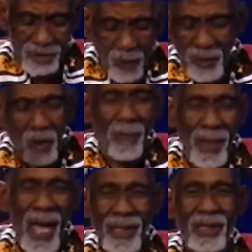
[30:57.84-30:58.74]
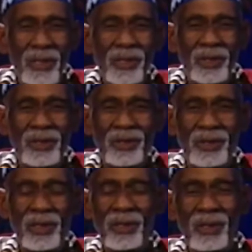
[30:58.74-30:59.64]
So we go back
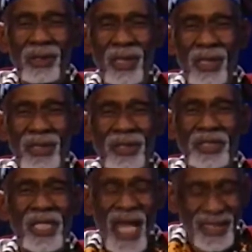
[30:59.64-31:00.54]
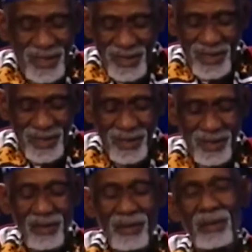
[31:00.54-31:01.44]
to the
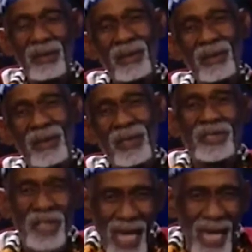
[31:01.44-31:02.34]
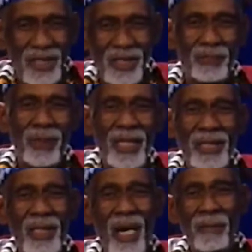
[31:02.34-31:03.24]
geneticists. Genetics
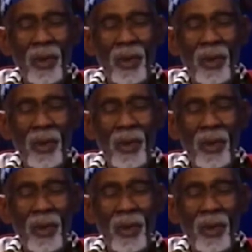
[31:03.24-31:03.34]
plays a